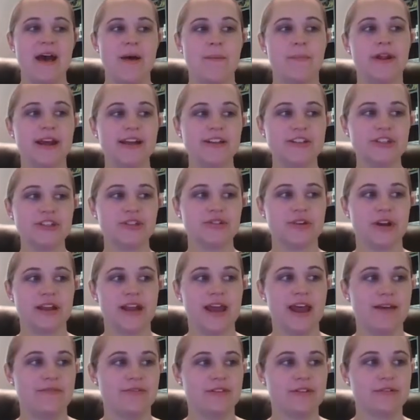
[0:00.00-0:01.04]
But I just try to
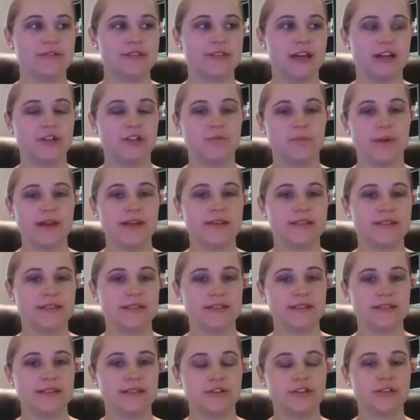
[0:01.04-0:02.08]
have those touch
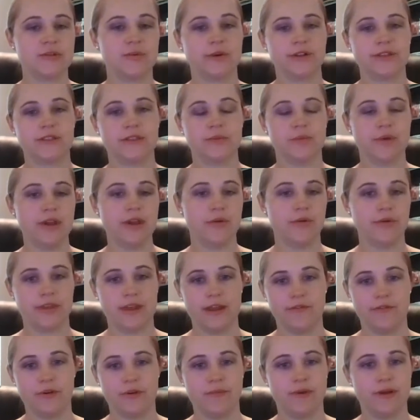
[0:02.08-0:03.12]
bases, even just once a week with
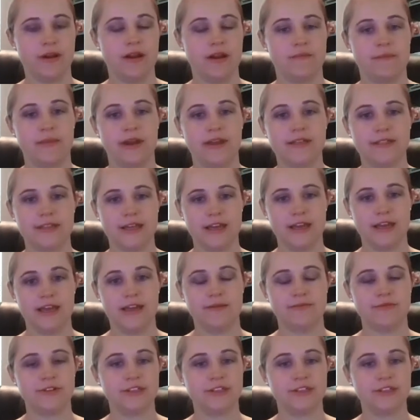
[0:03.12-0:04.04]
everybody on my team,